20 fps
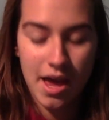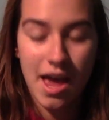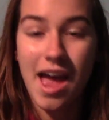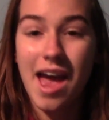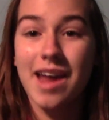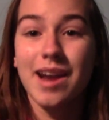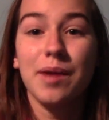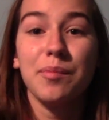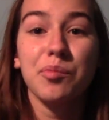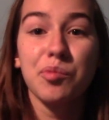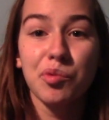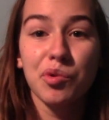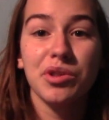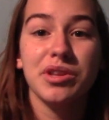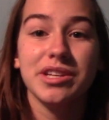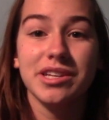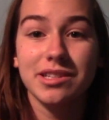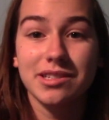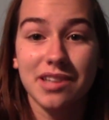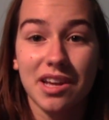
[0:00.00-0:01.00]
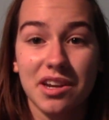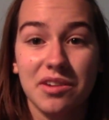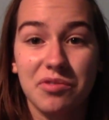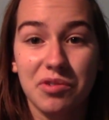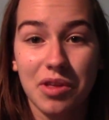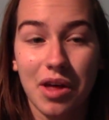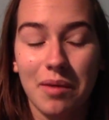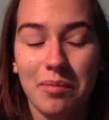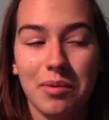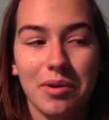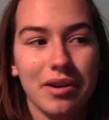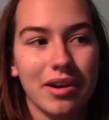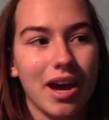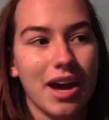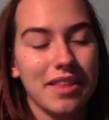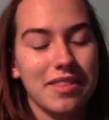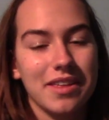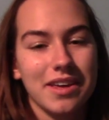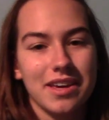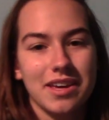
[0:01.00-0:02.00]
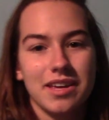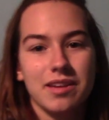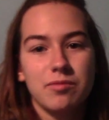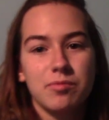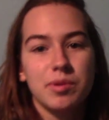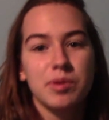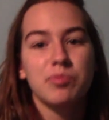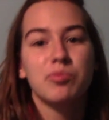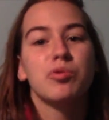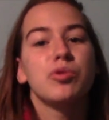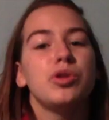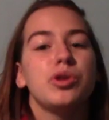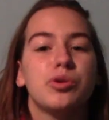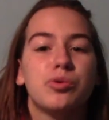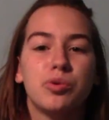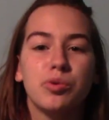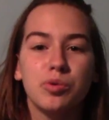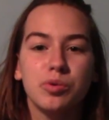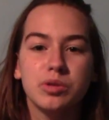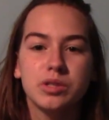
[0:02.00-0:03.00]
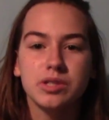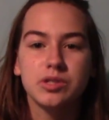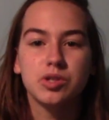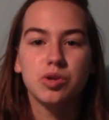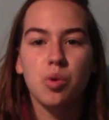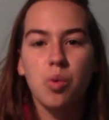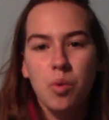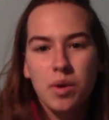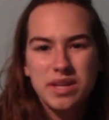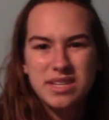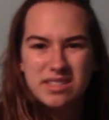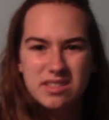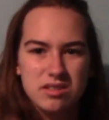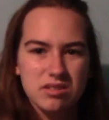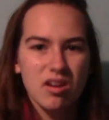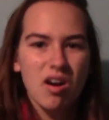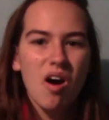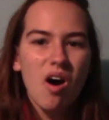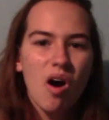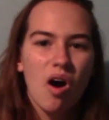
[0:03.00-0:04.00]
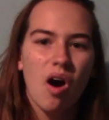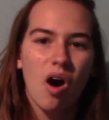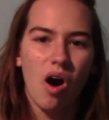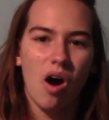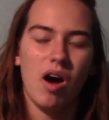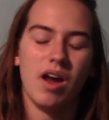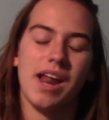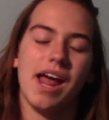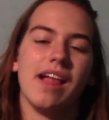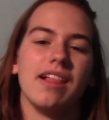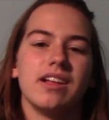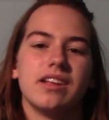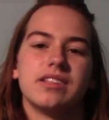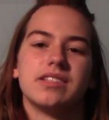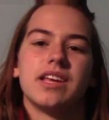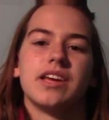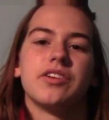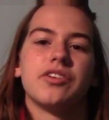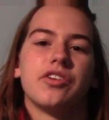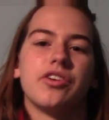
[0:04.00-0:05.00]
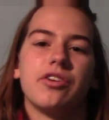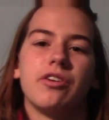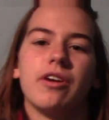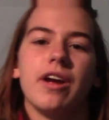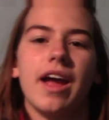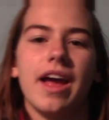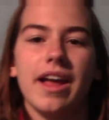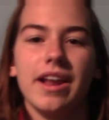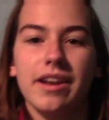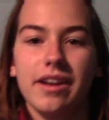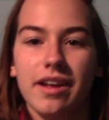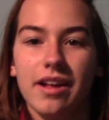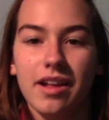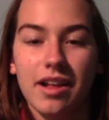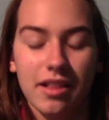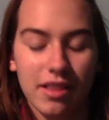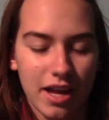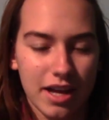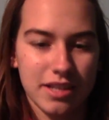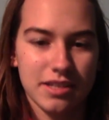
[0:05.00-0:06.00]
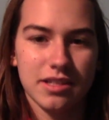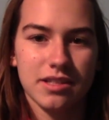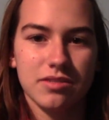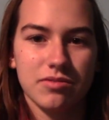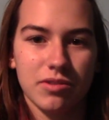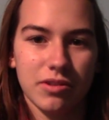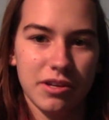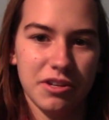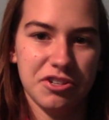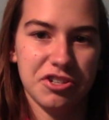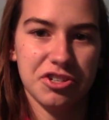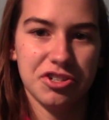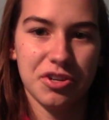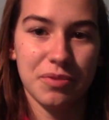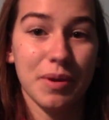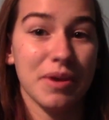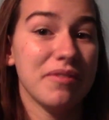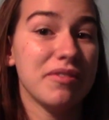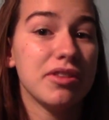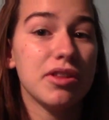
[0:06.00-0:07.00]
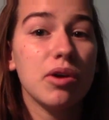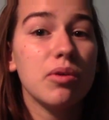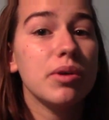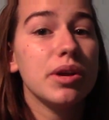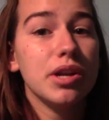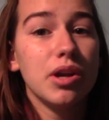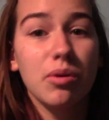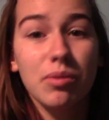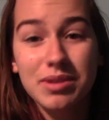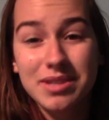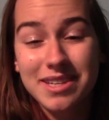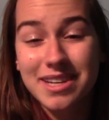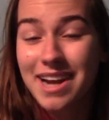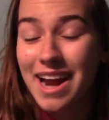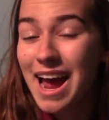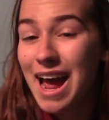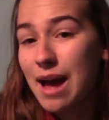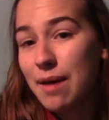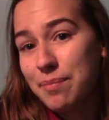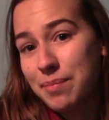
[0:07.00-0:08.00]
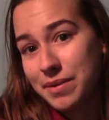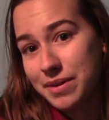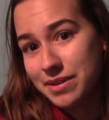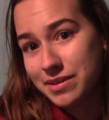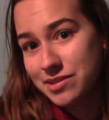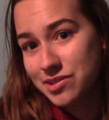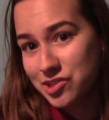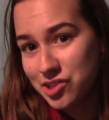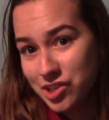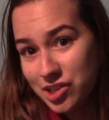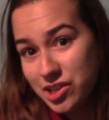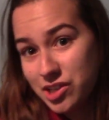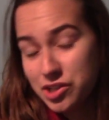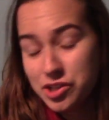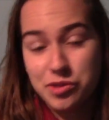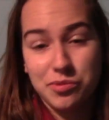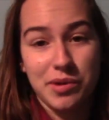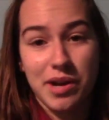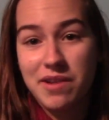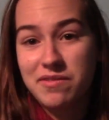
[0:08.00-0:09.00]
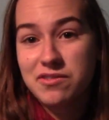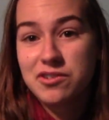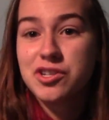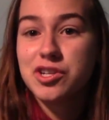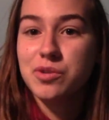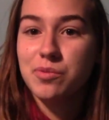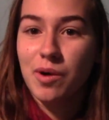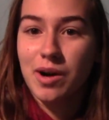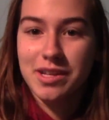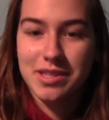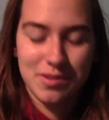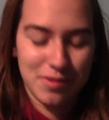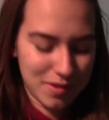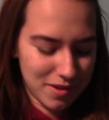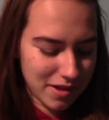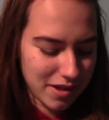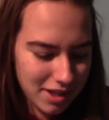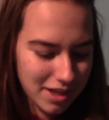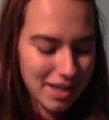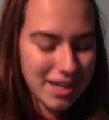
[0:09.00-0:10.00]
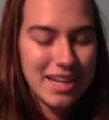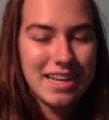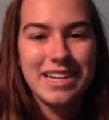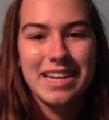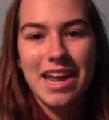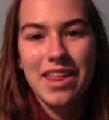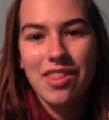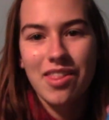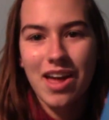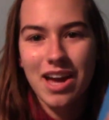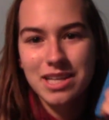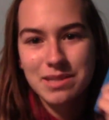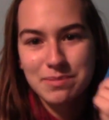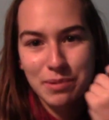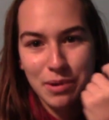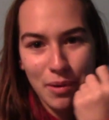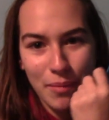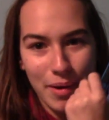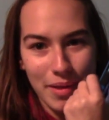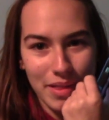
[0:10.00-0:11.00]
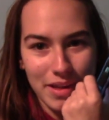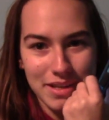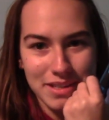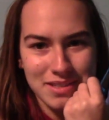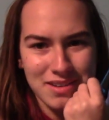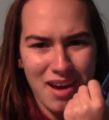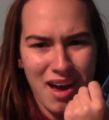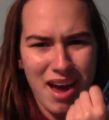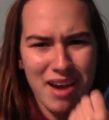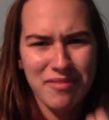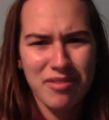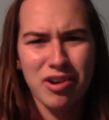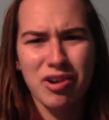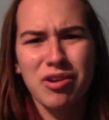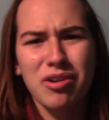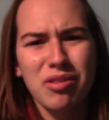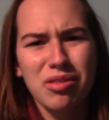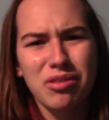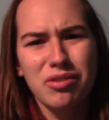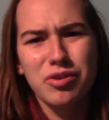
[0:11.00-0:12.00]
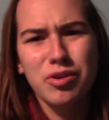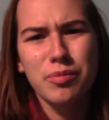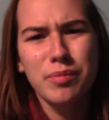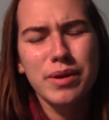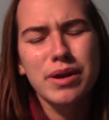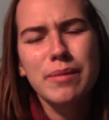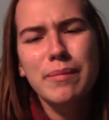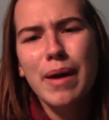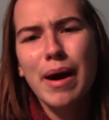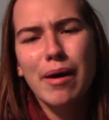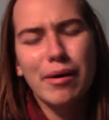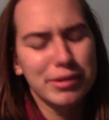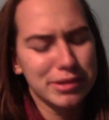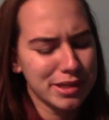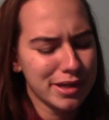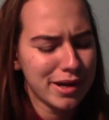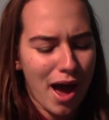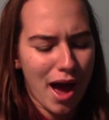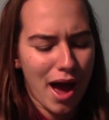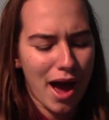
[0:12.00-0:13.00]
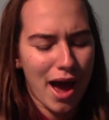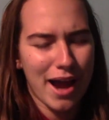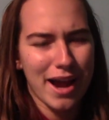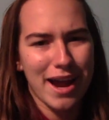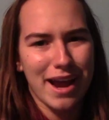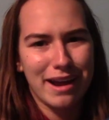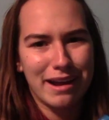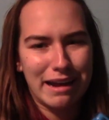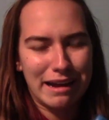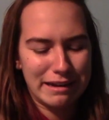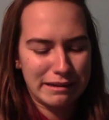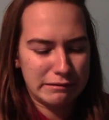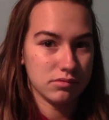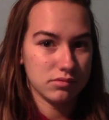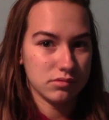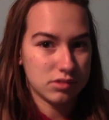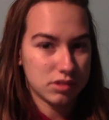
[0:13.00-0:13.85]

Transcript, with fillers: And I'm really excited for that book. I think it would be really cool to twist on Alexander and Eliza's relationship, even though we know what's going to happen. She can do whatever she wants with it. Now, the last book on my list I've heard a little bit about. I, I don't...